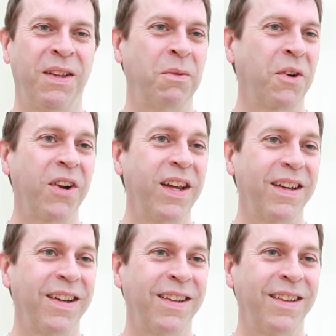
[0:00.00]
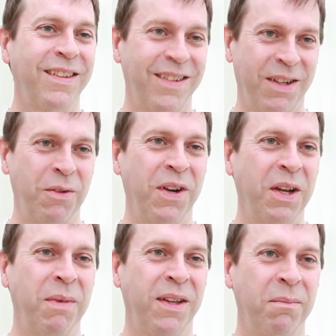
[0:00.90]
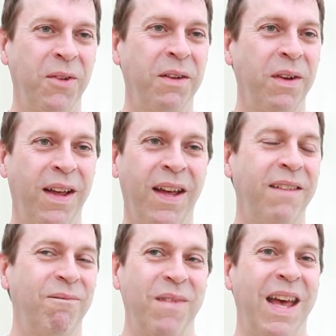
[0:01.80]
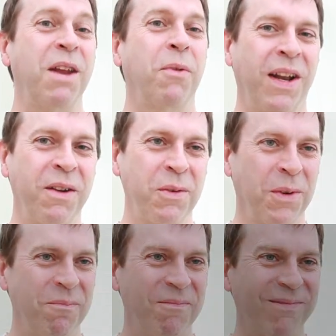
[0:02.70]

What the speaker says: they were great and I would recommend them to anyone and everyone.